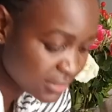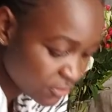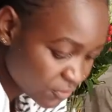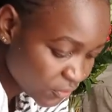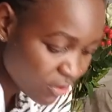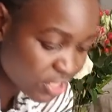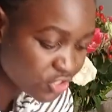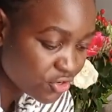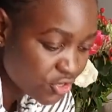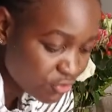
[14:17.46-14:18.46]
you saw I
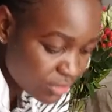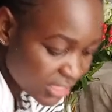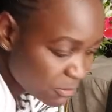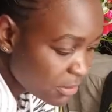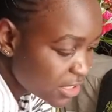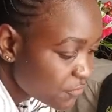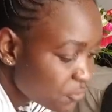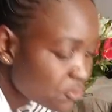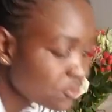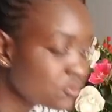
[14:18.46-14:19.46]
showed you this place
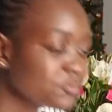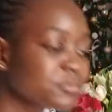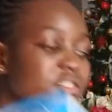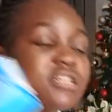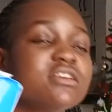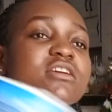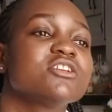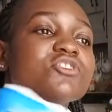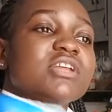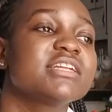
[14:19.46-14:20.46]
for
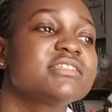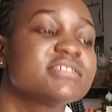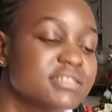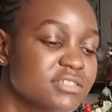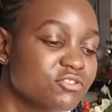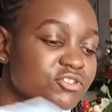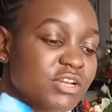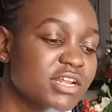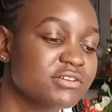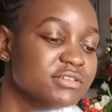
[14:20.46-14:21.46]

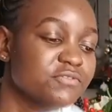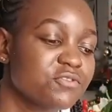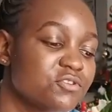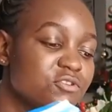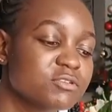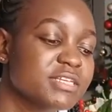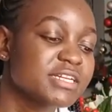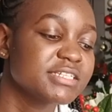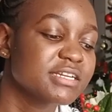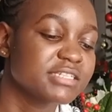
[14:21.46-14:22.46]
for
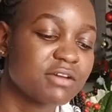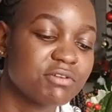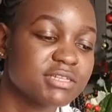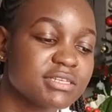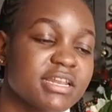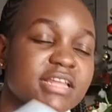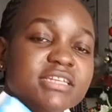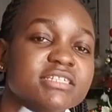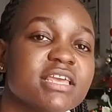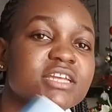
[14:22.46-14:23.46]
sanitary towels, and I
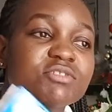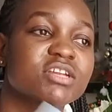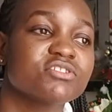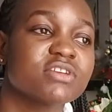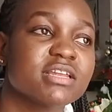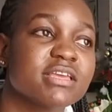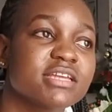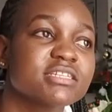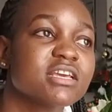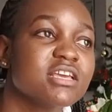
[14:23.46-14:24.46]
did get what I usually
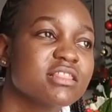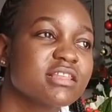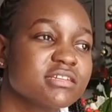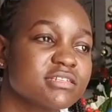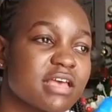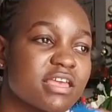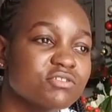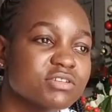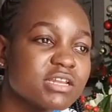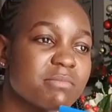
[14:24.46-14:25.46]
get. That is, I
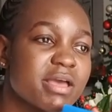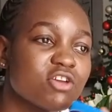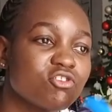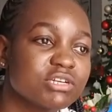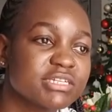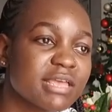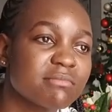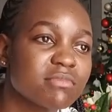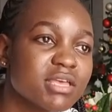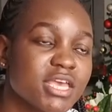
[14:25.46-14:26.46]
usually buy all
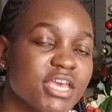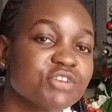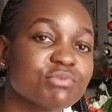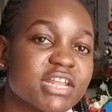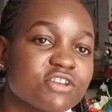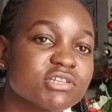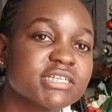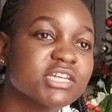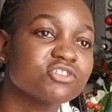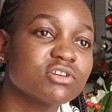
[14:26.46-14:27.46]
time, and when I don't
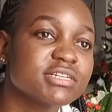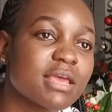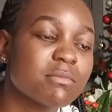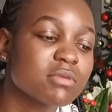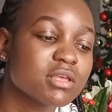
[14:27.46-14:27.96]
get all time,